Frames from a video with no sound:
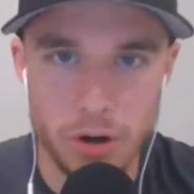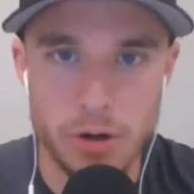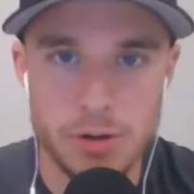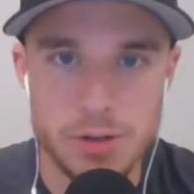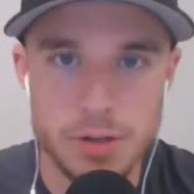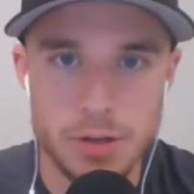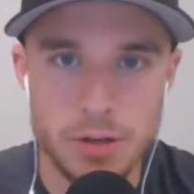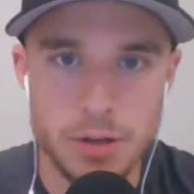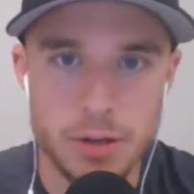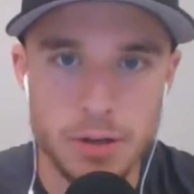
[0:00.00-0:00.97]
Warriors,
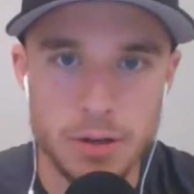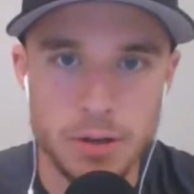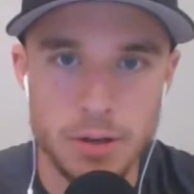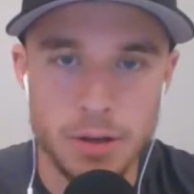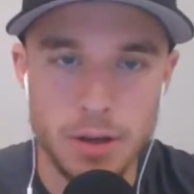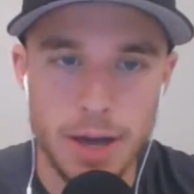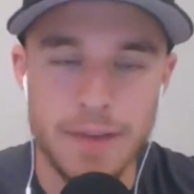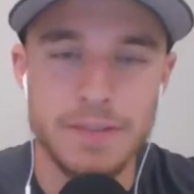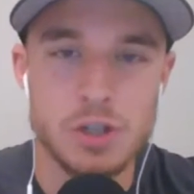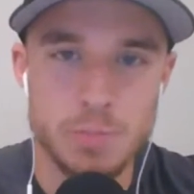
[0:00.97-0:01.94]

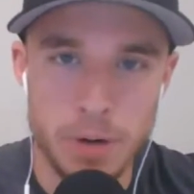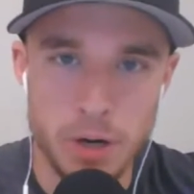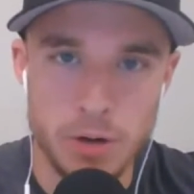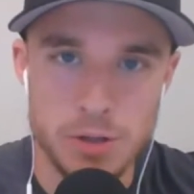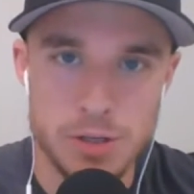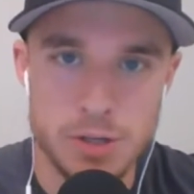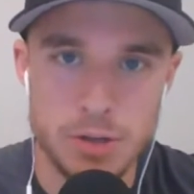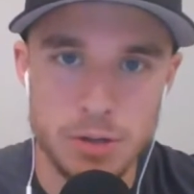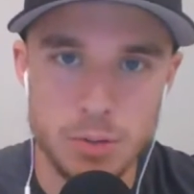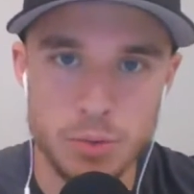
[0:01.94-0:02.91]
and the
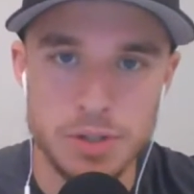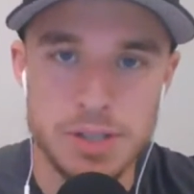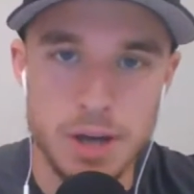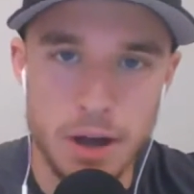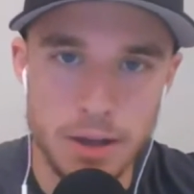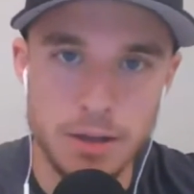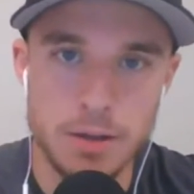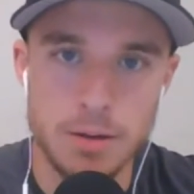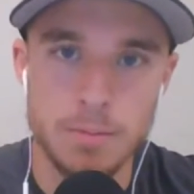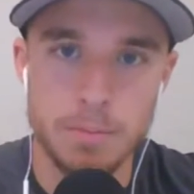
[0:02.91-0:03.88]
Spurs with
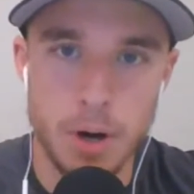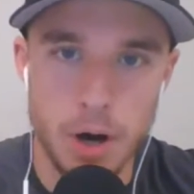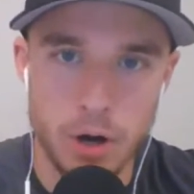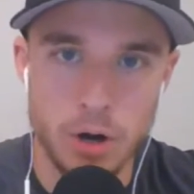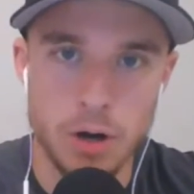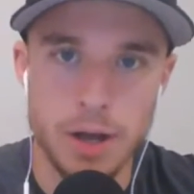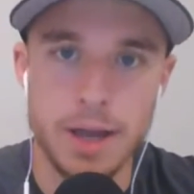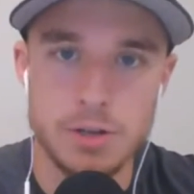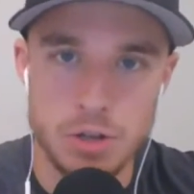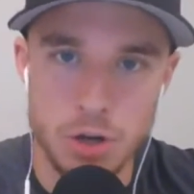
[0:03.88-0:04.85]
Duncan,
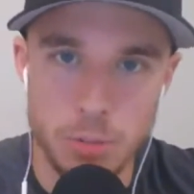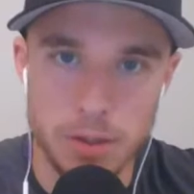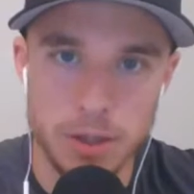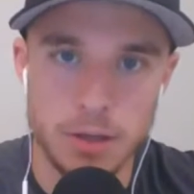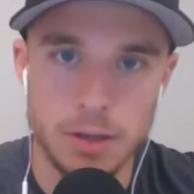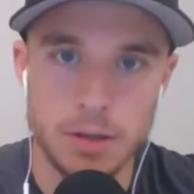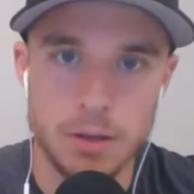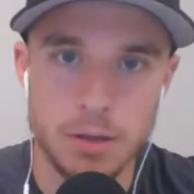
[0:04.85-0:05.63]
Parker, and Ginobili.